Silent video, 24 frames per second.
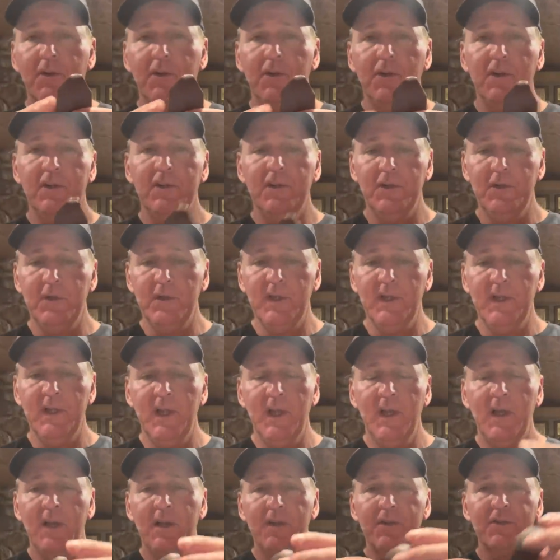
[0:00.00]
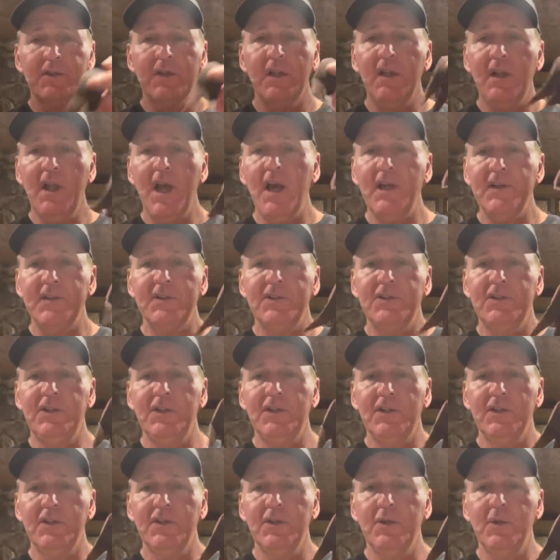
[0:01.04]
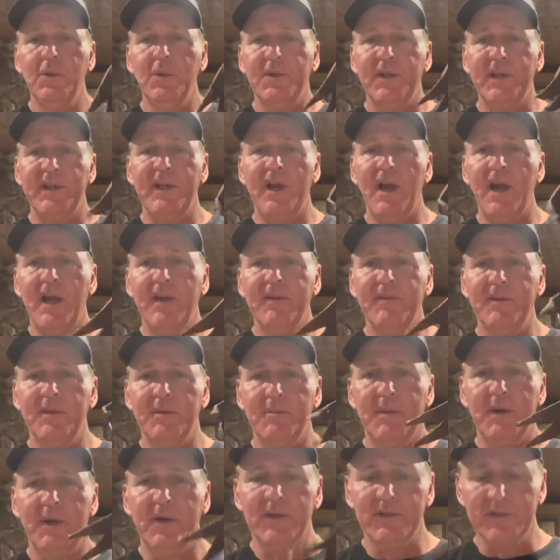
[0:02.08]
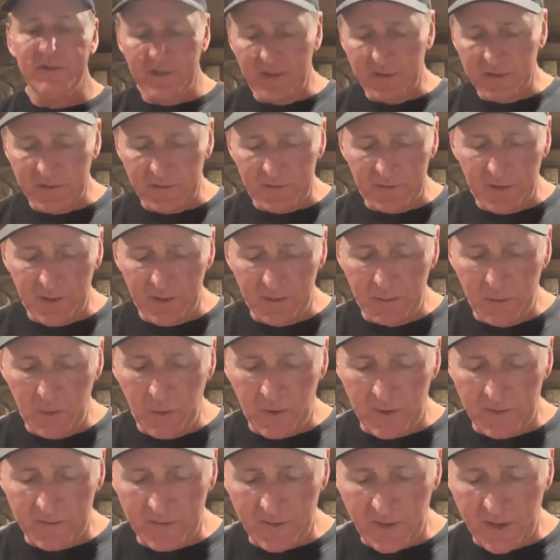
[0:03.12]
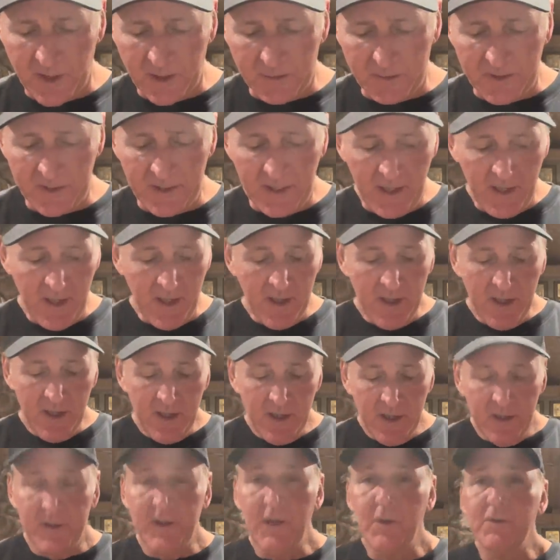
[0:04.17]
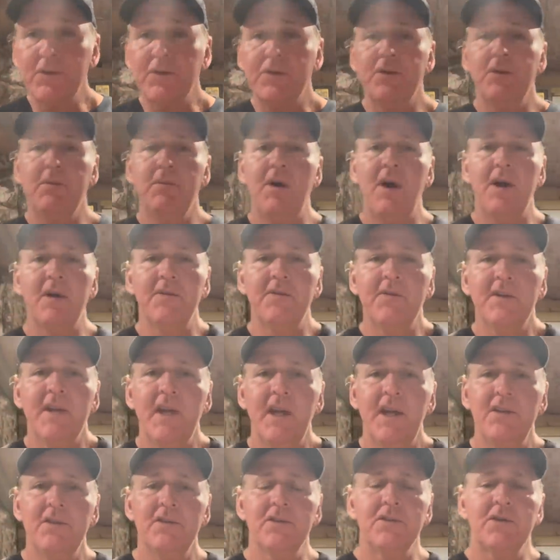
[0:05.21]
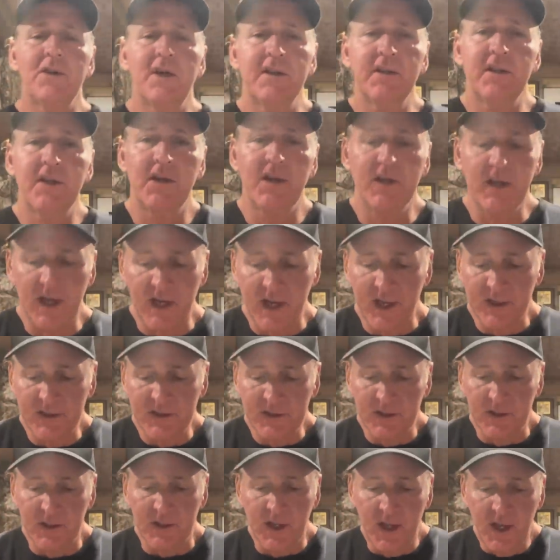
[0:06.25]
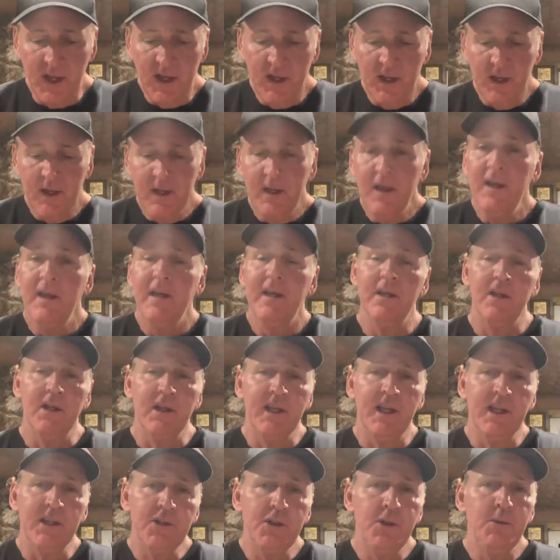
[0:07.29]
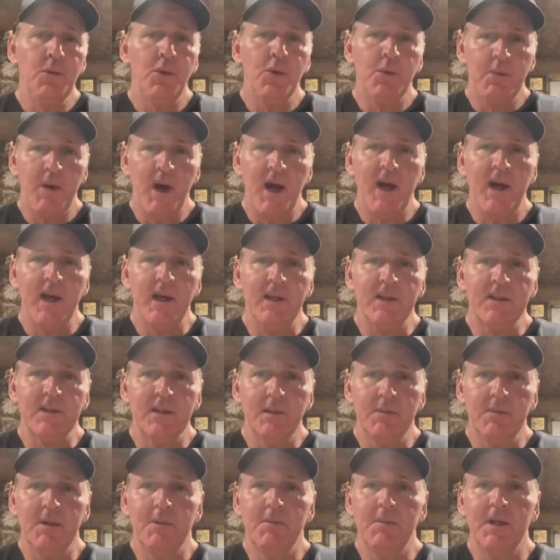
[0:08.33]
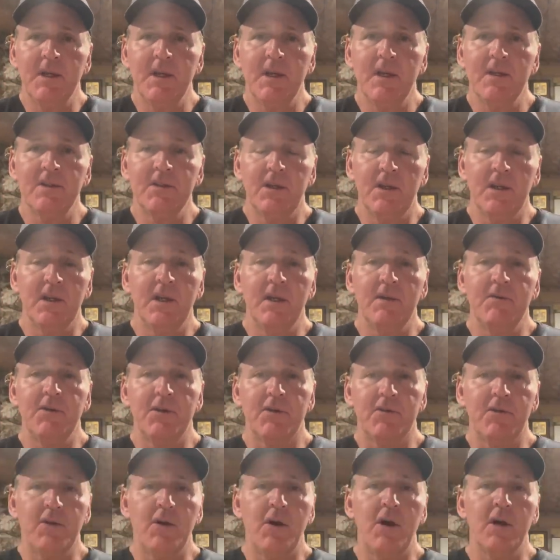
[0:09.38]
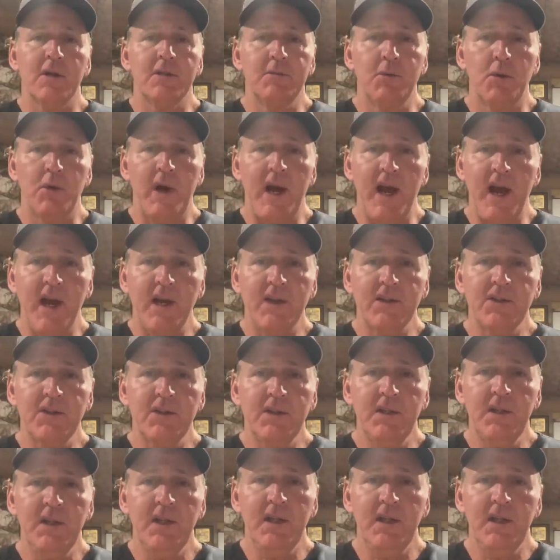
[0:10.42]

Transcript: look to it. There's a lot that you can do with a knife and a pair of scissors on a pork frog, but those are some modifications right there, guys, that it'll get you more bites simply because it'll give your frogs more action.